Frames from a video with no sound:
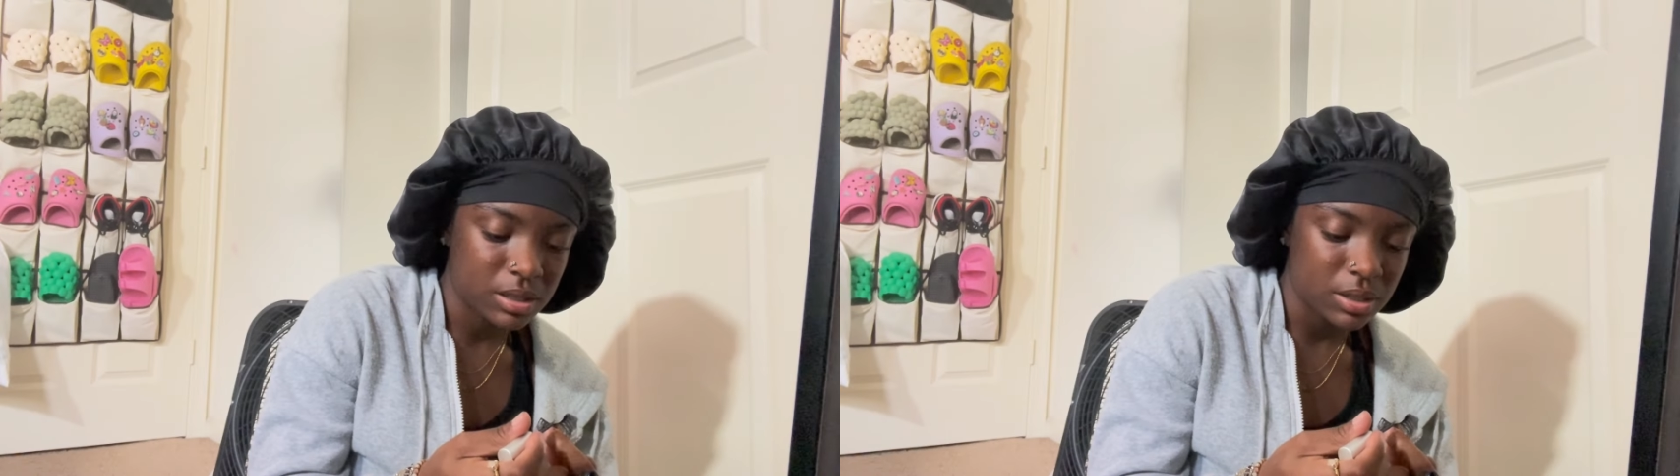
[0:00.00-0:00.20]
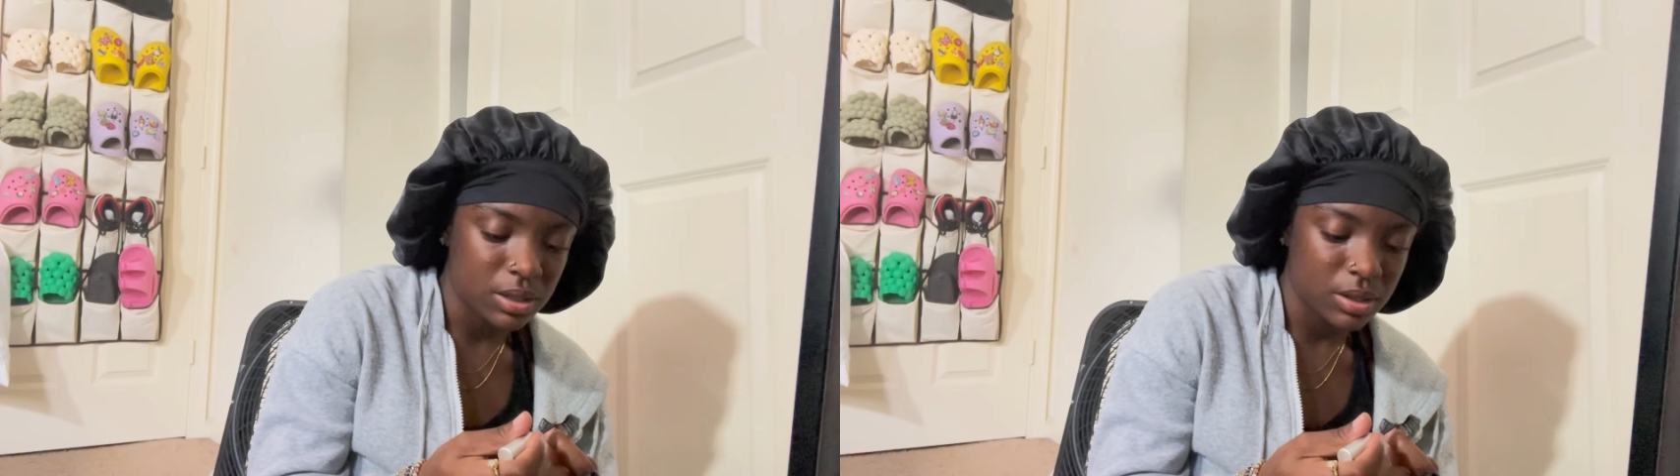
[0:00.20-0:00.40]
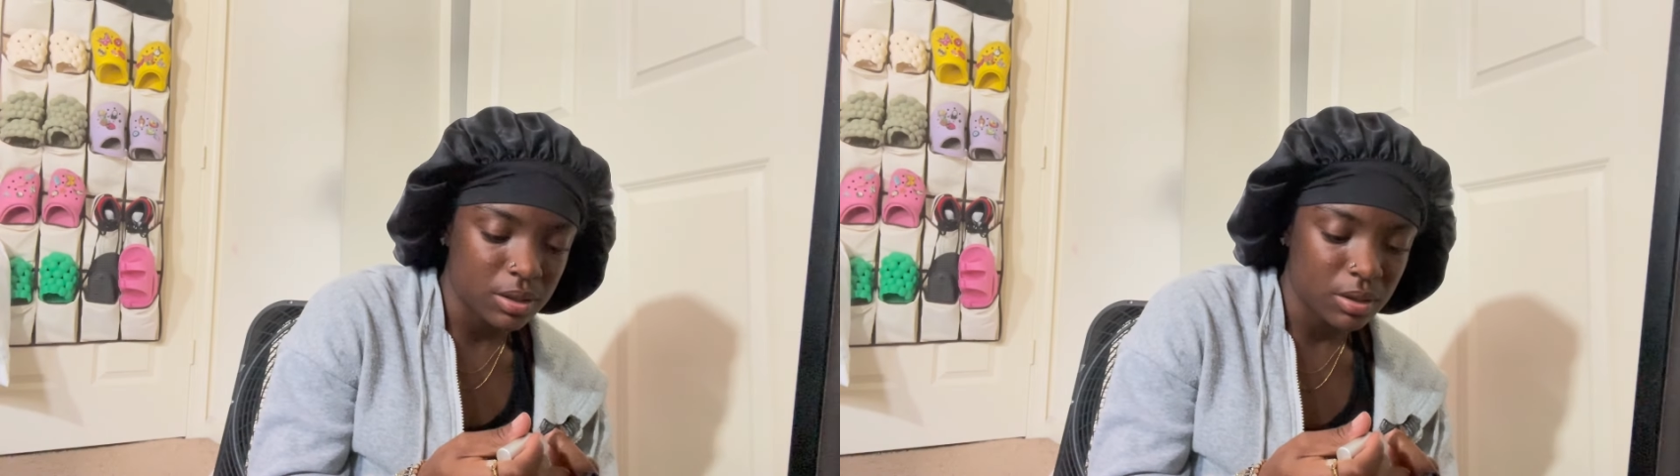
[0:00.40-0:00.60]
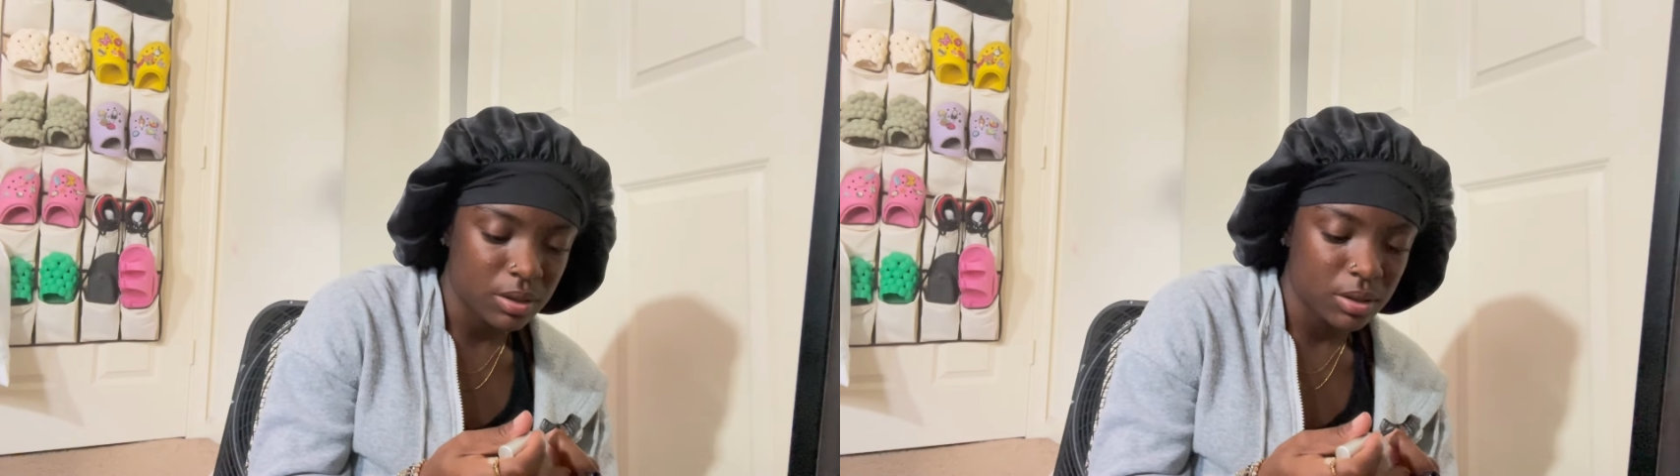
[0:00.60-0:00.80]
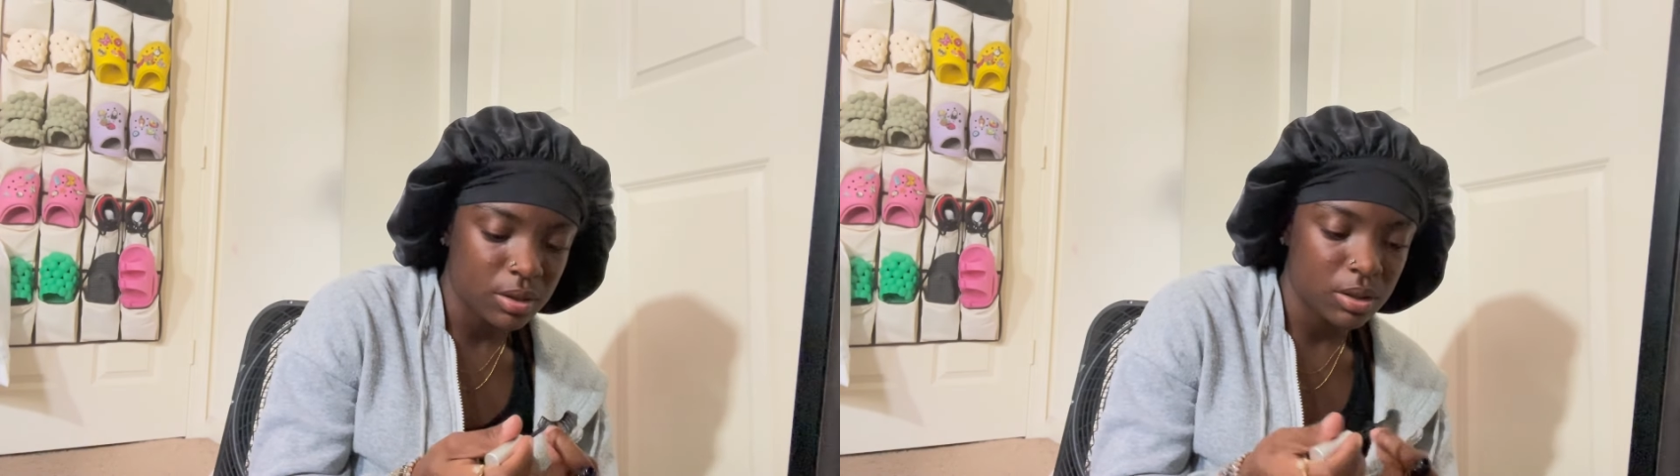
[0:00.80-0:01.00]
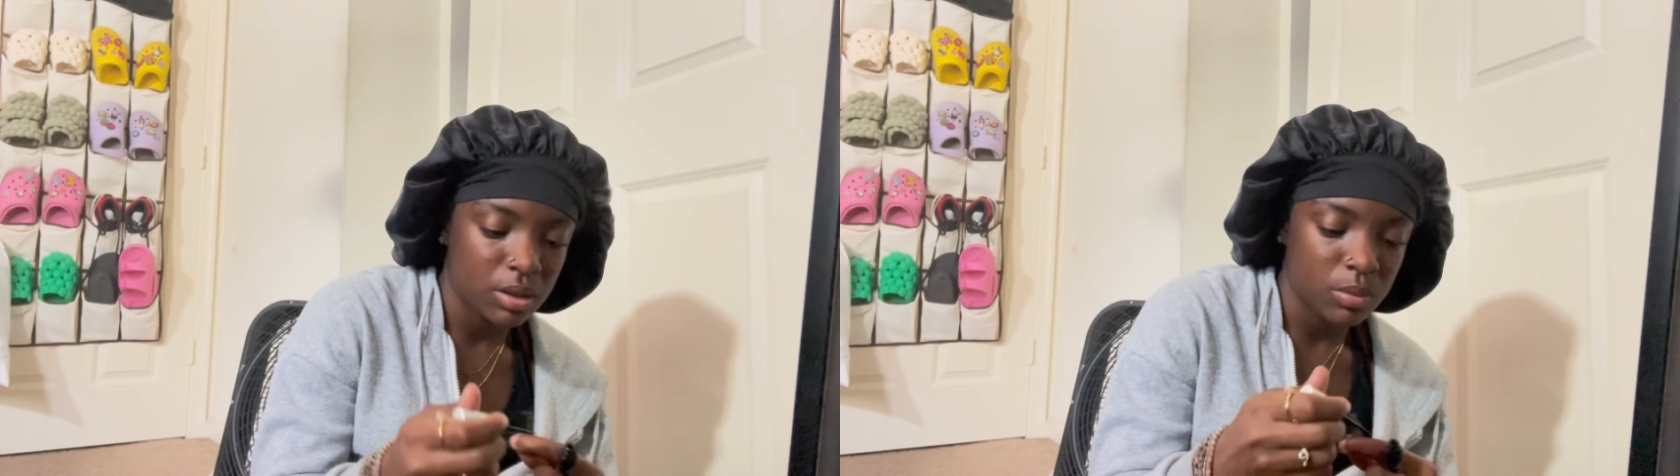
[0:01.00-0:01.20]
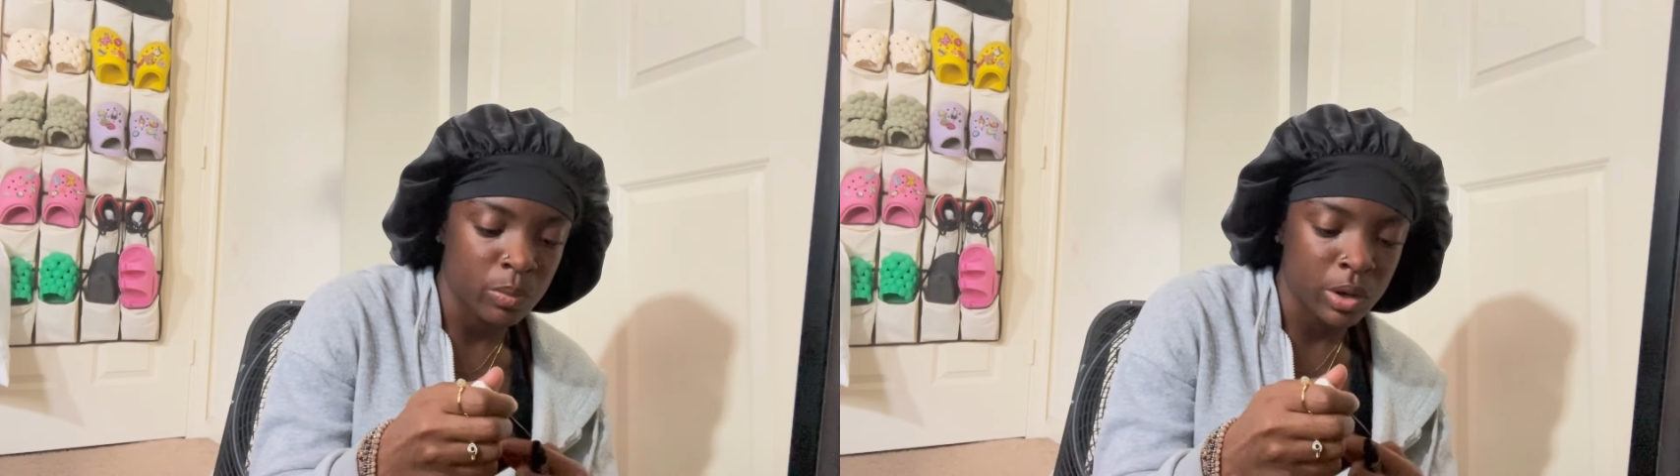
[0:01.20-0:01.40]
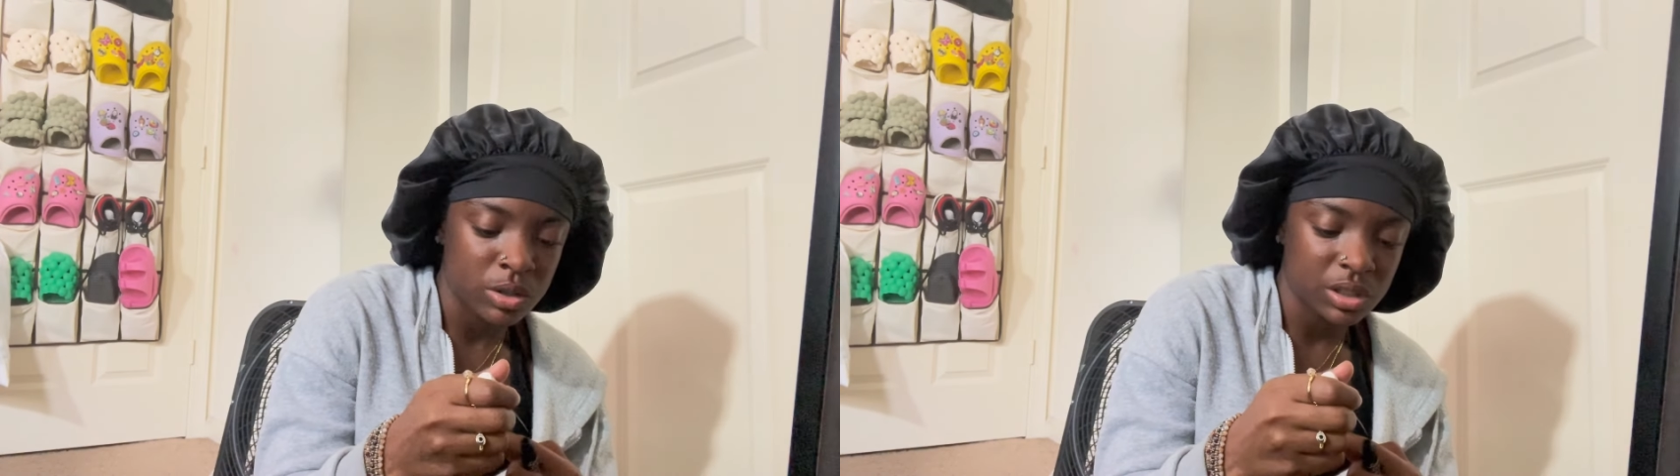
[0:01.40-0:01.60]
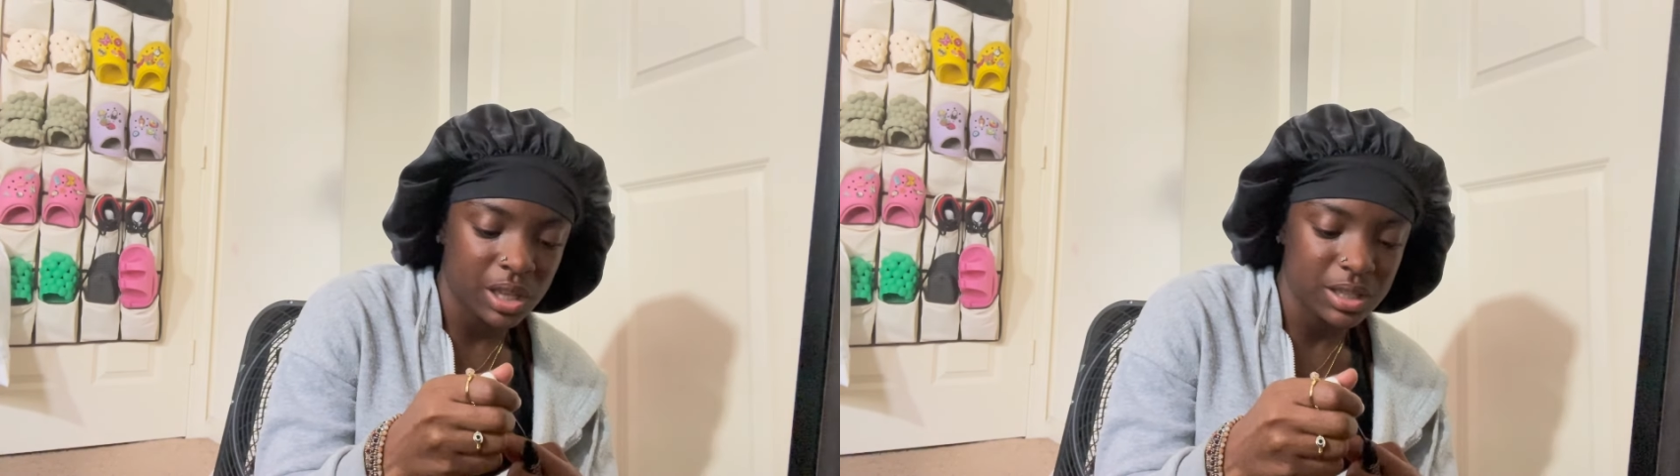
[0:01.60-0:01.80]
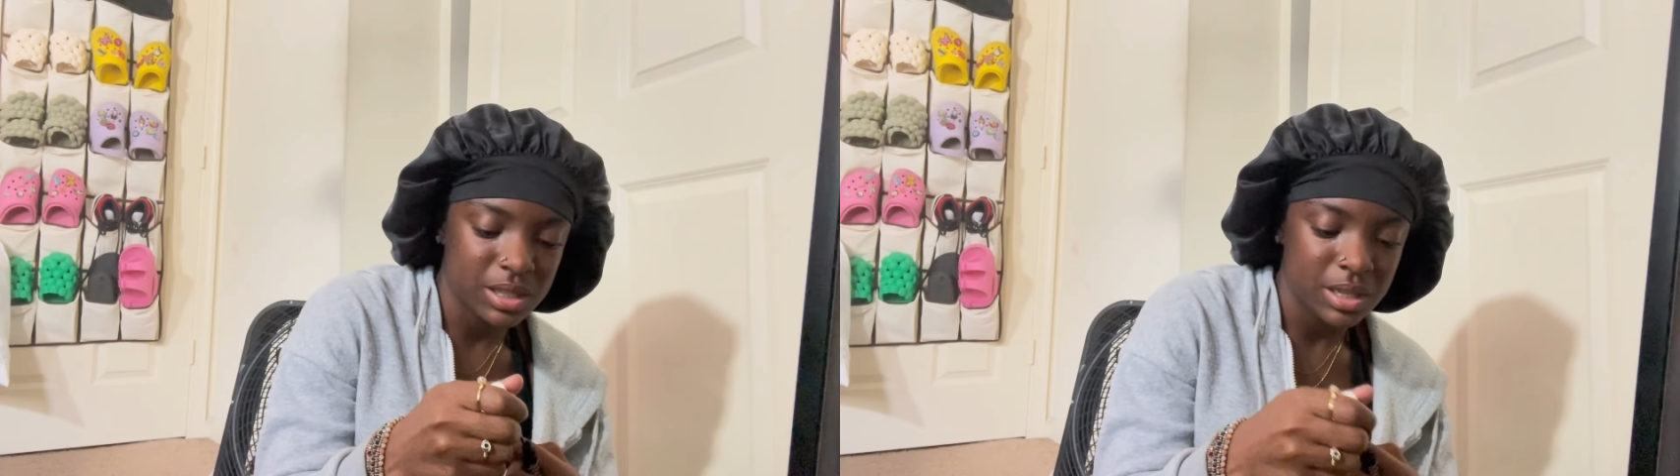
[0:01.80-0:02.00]
to where
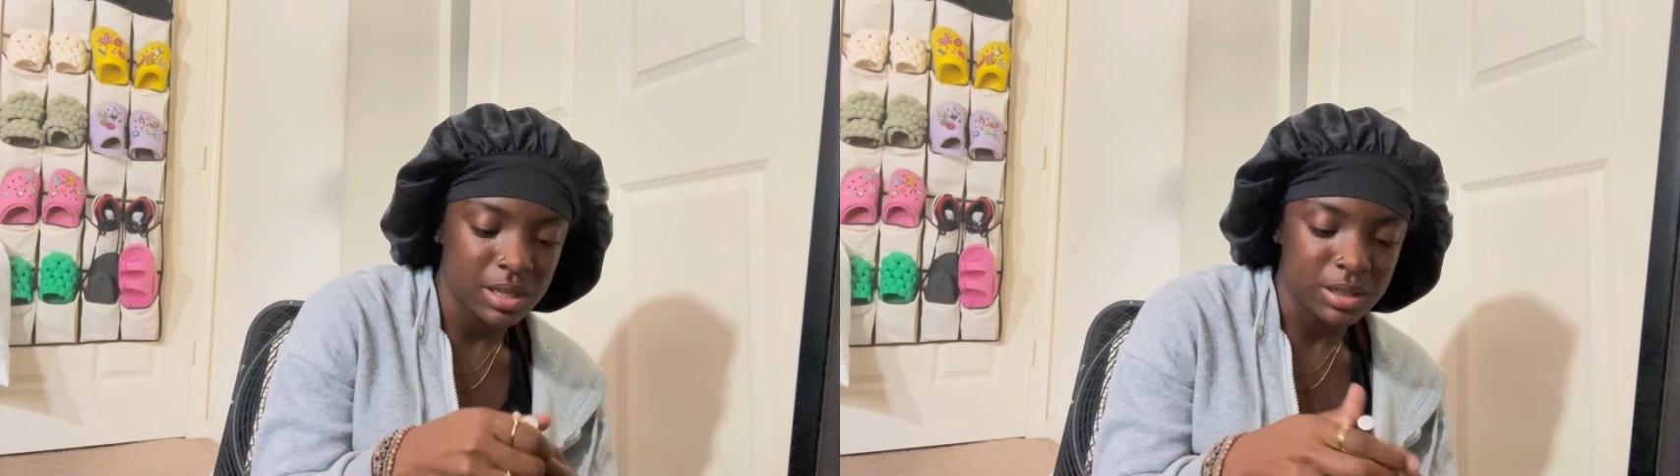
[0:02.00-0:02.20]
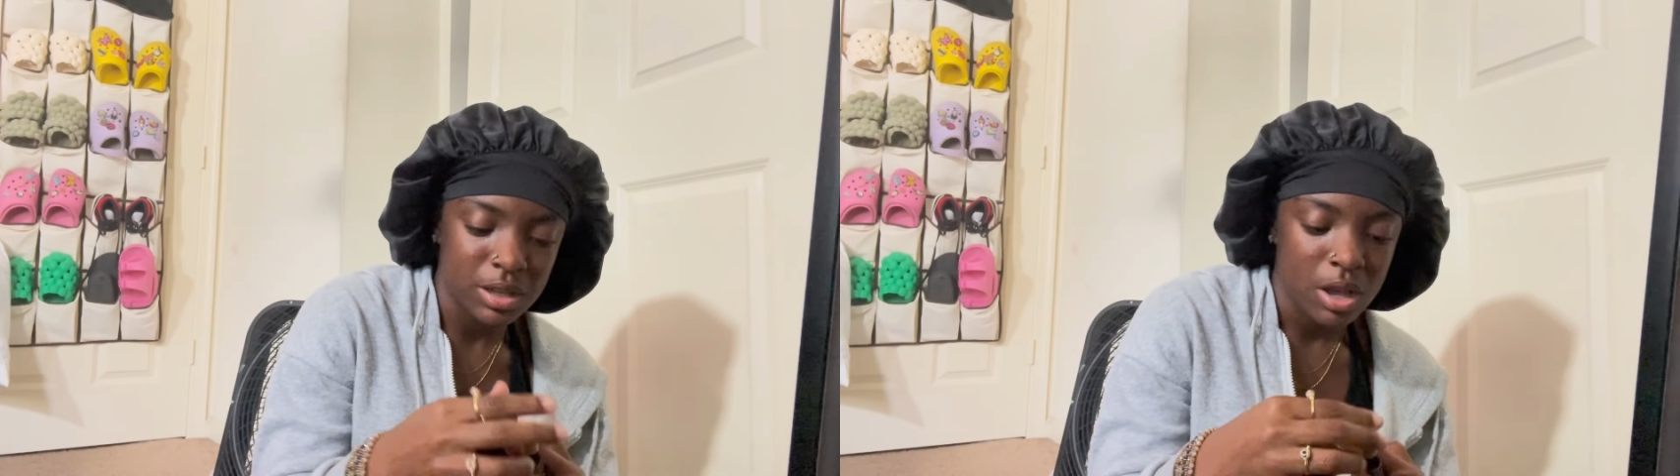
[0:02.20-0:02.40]
states is,